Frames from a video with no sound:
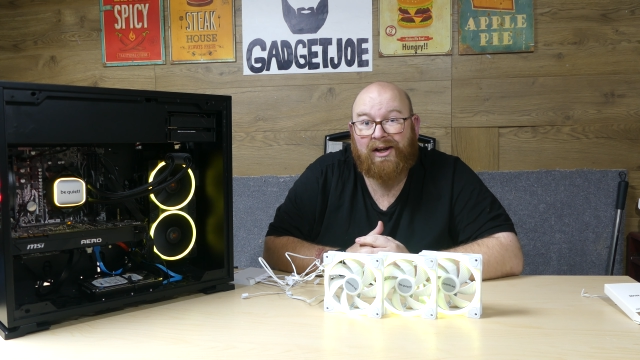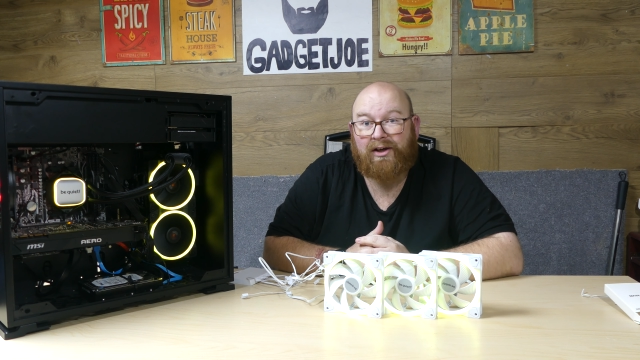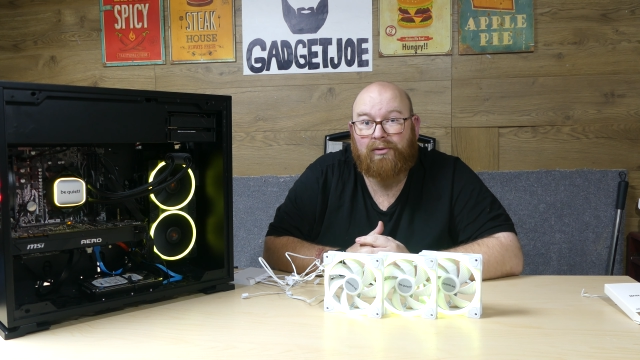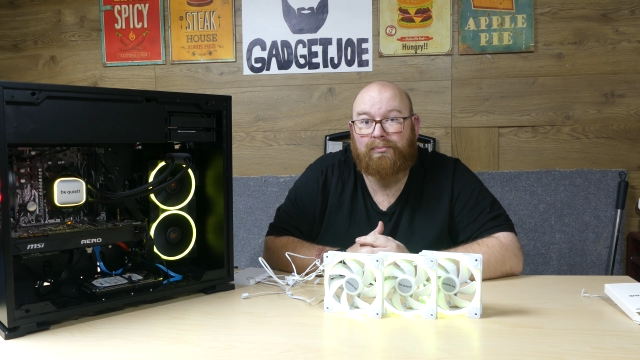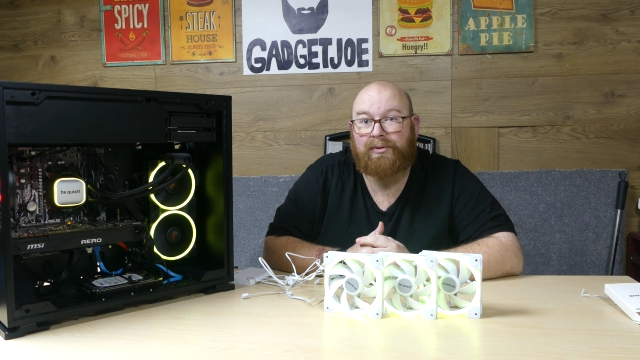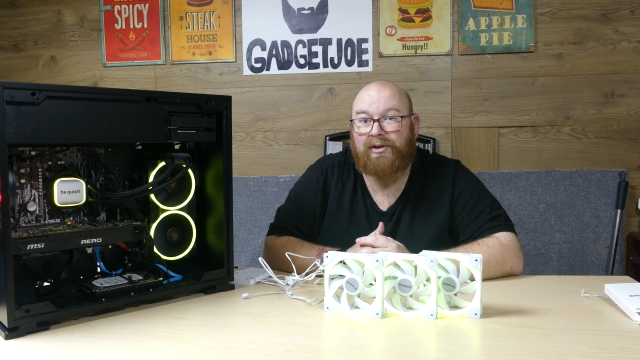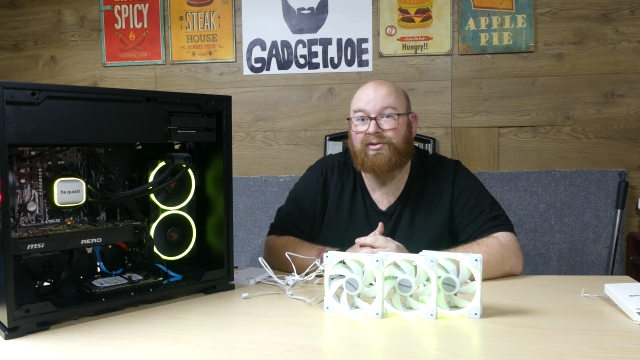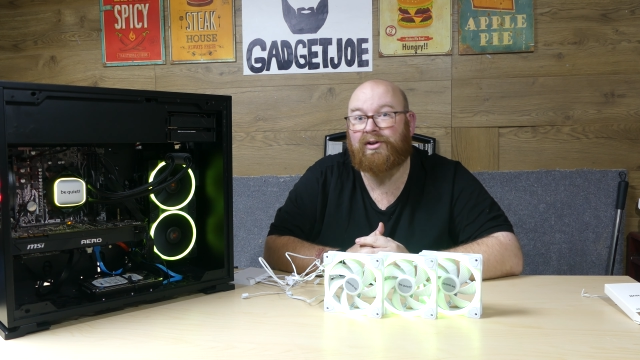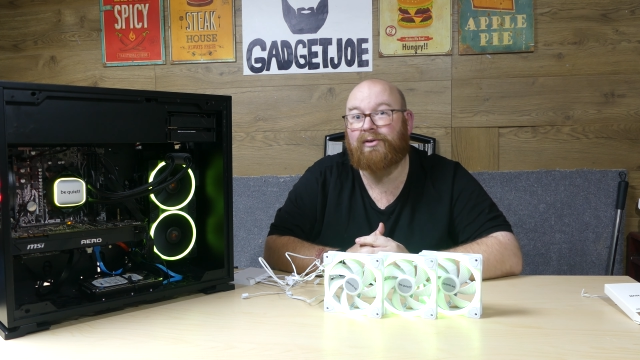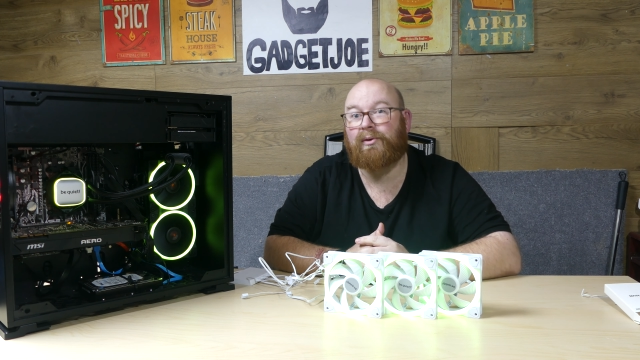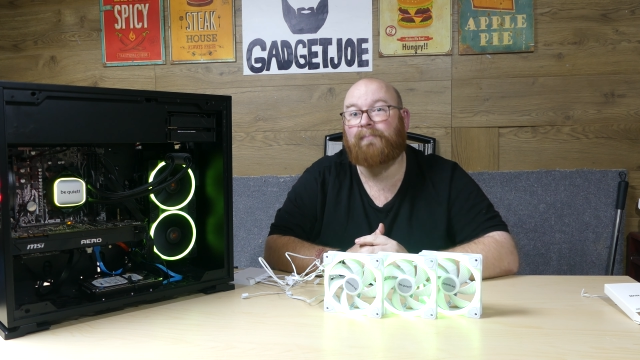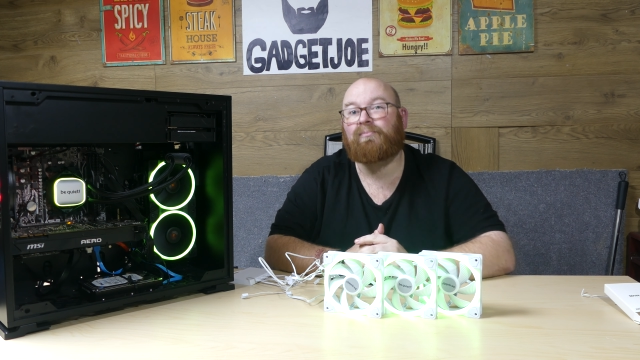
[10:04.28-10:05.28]
companies
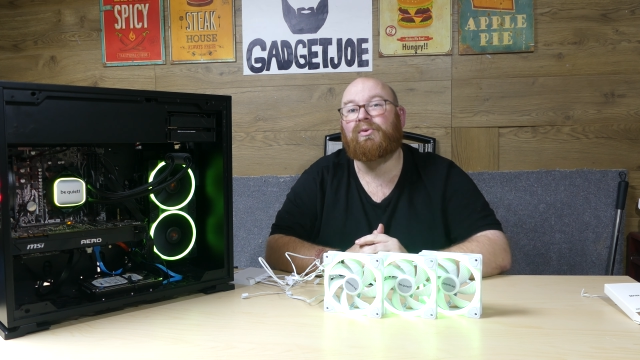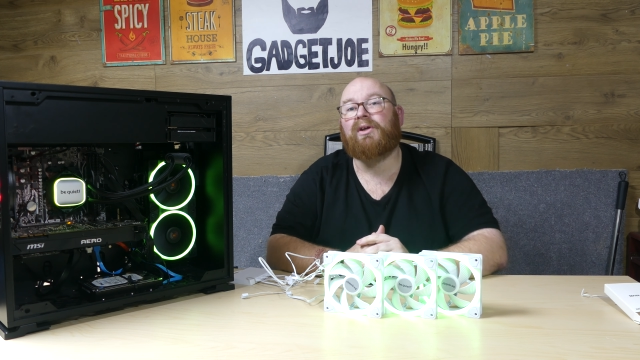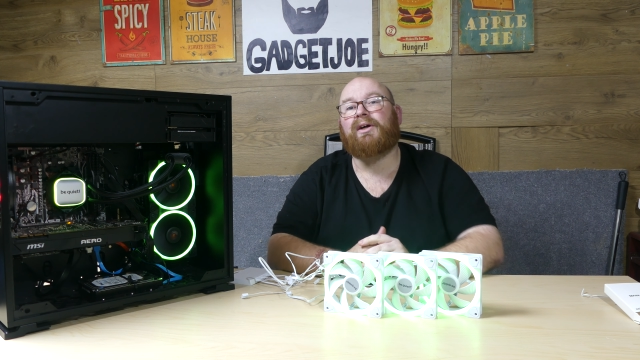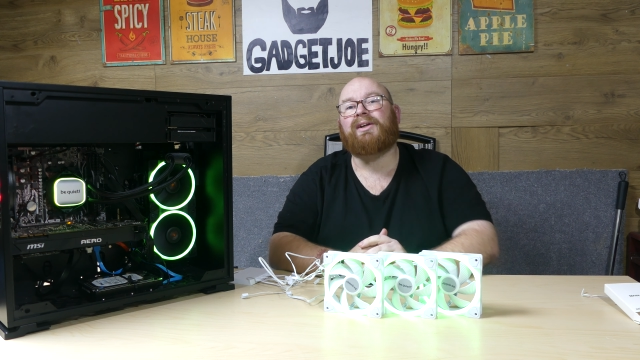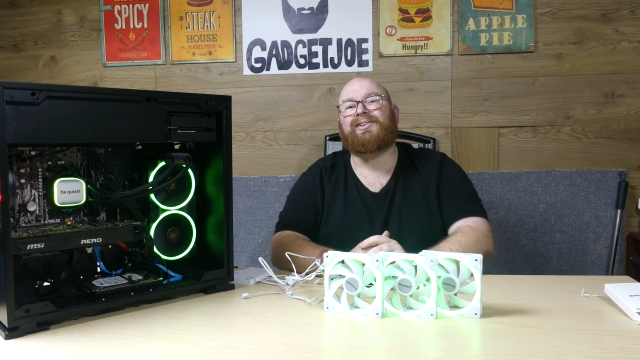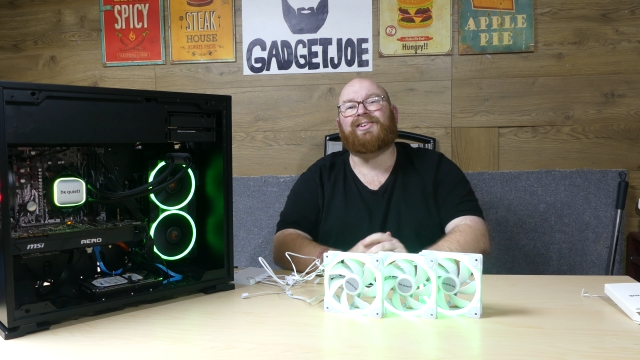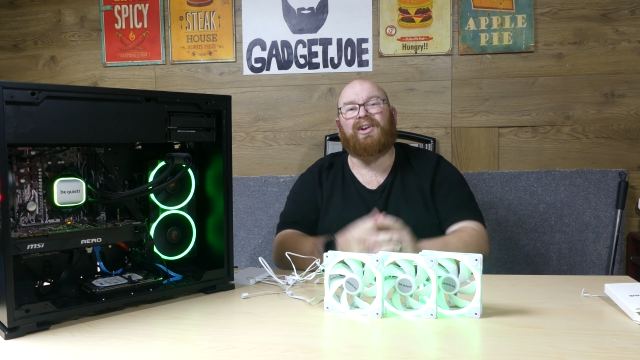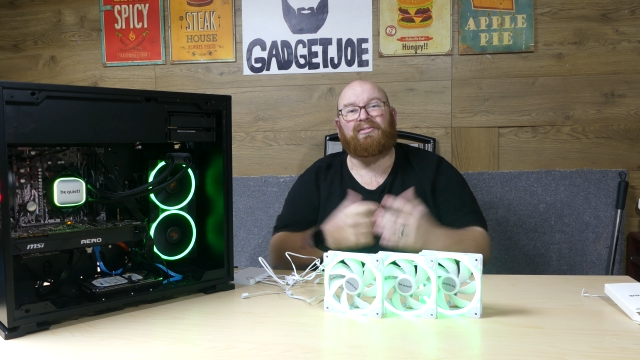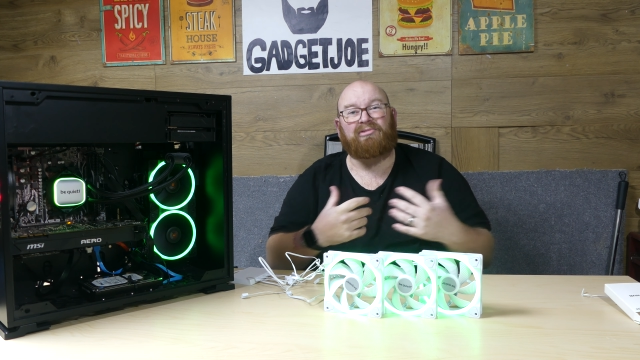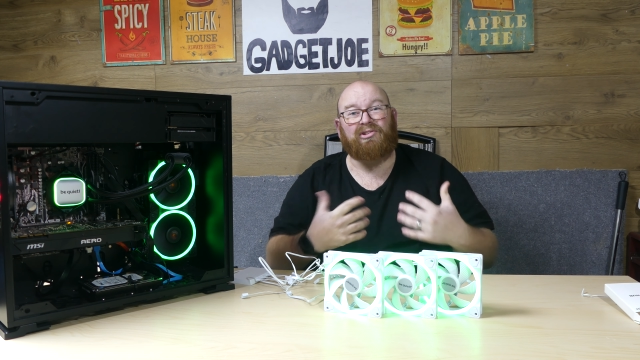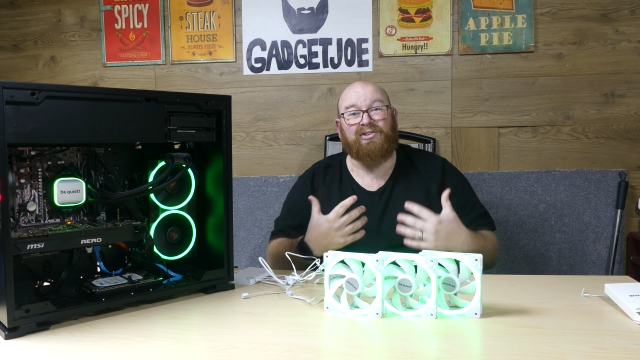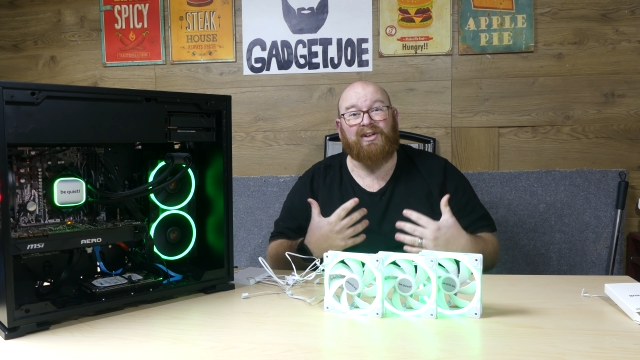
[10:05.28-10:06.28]
do, and it's a lot
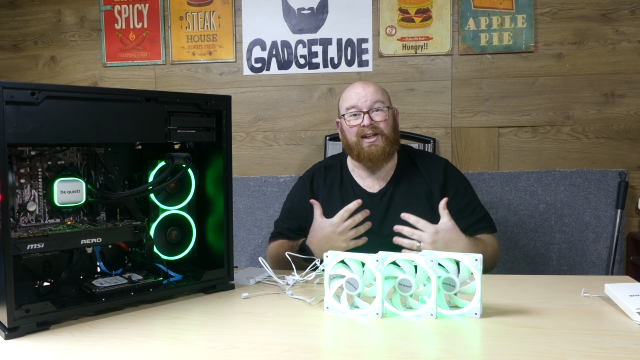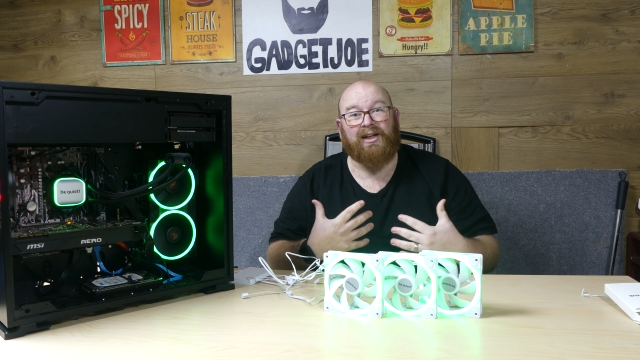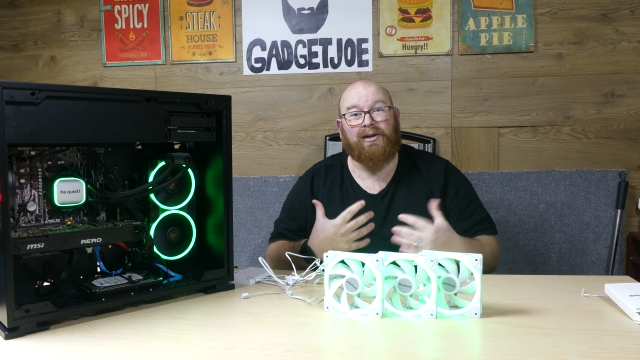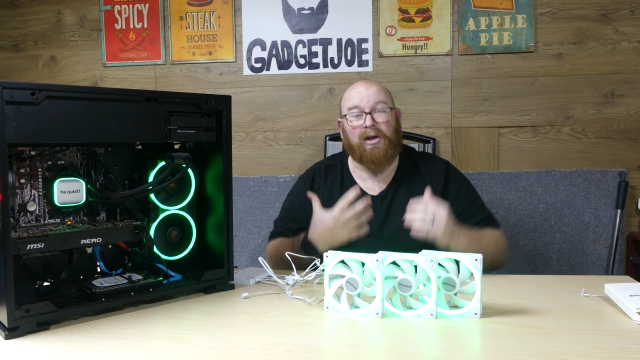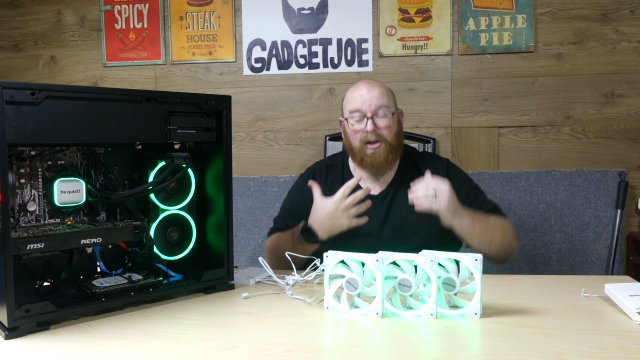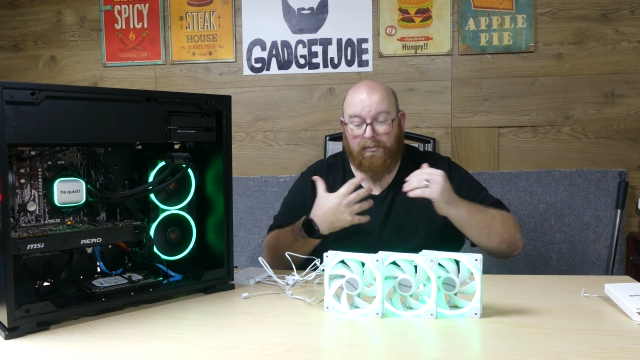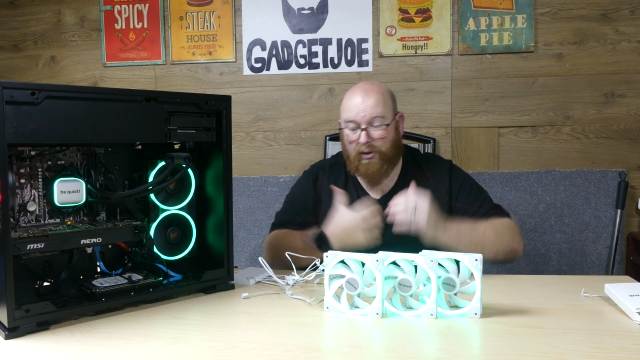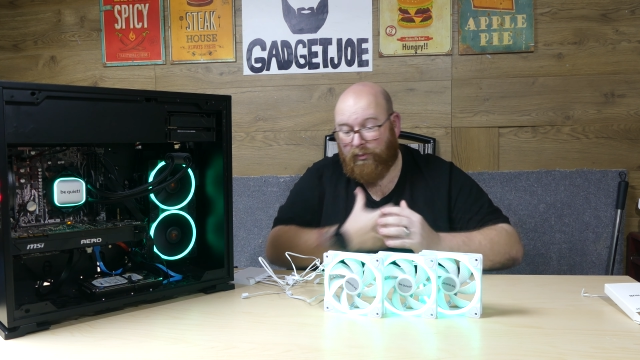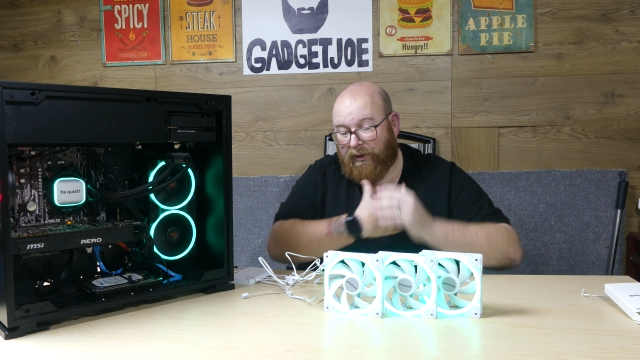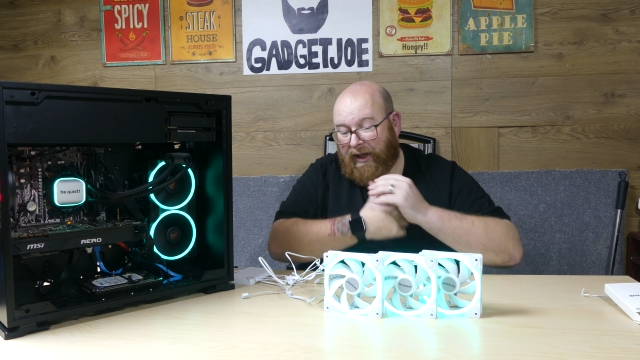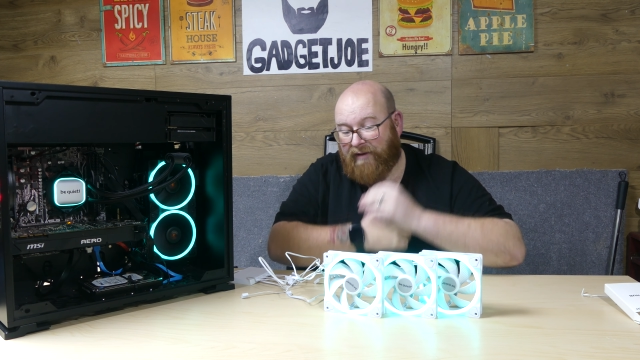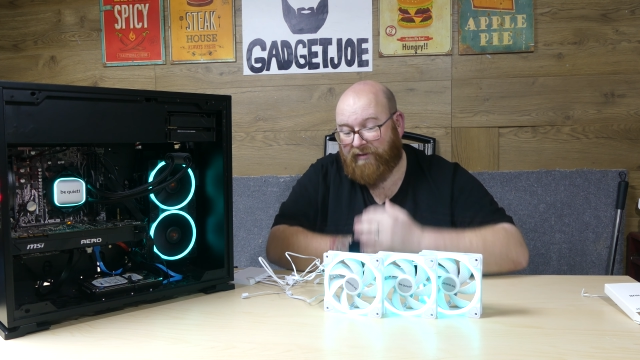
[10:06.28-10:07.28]
for us to learn, but
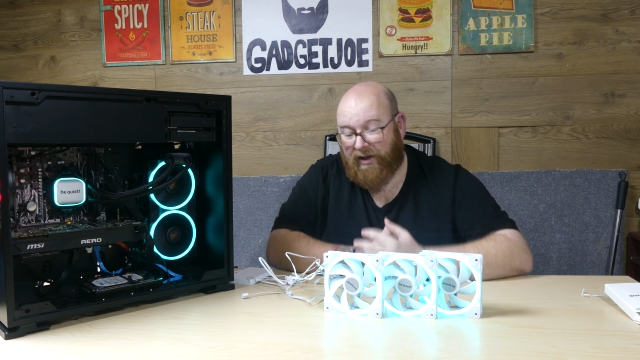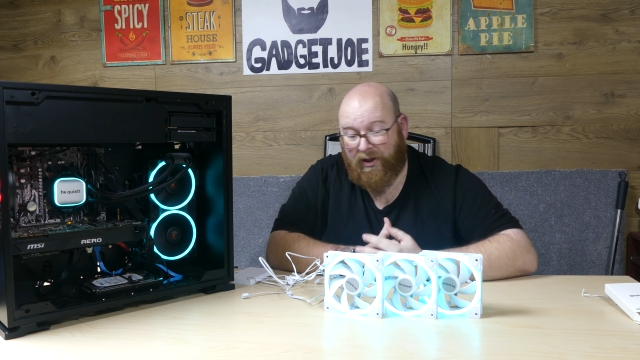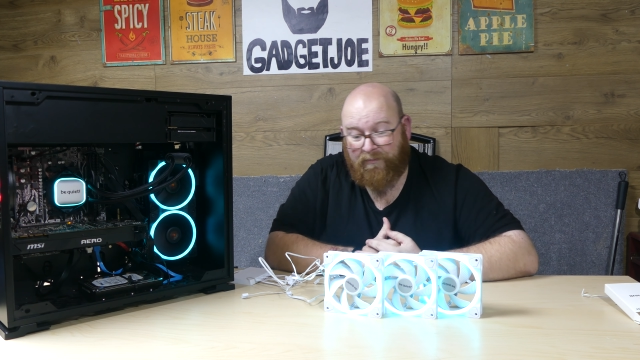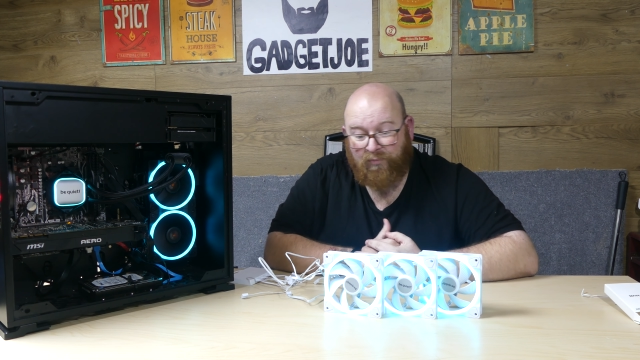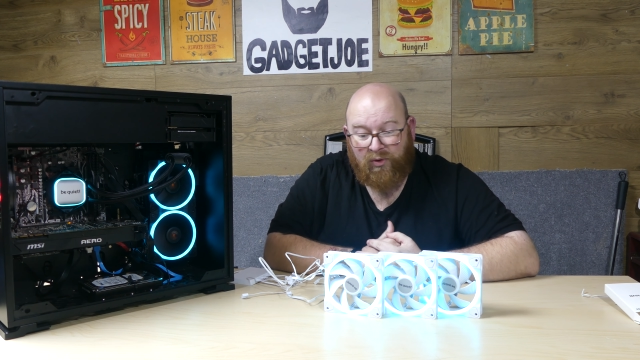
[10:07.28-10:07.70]
we get there.